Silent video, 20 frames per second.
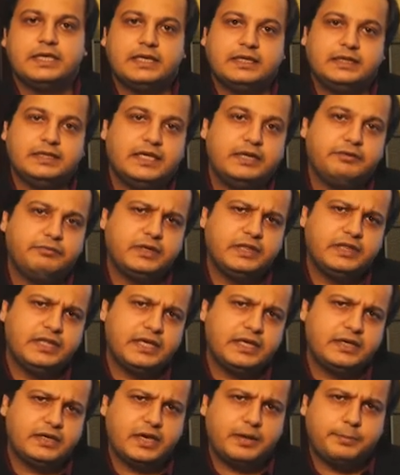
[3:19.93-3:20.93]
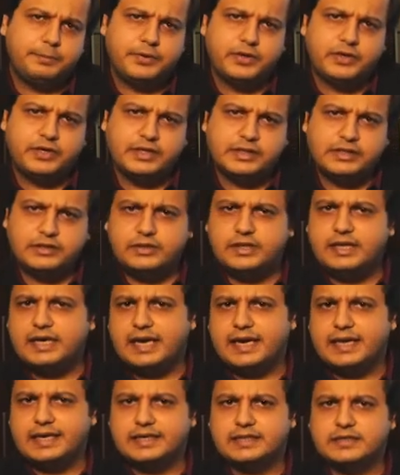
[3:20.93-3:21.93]
then when they are appearing at the
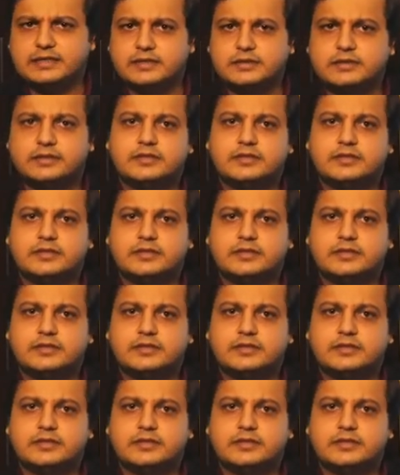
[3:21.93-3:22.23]
end,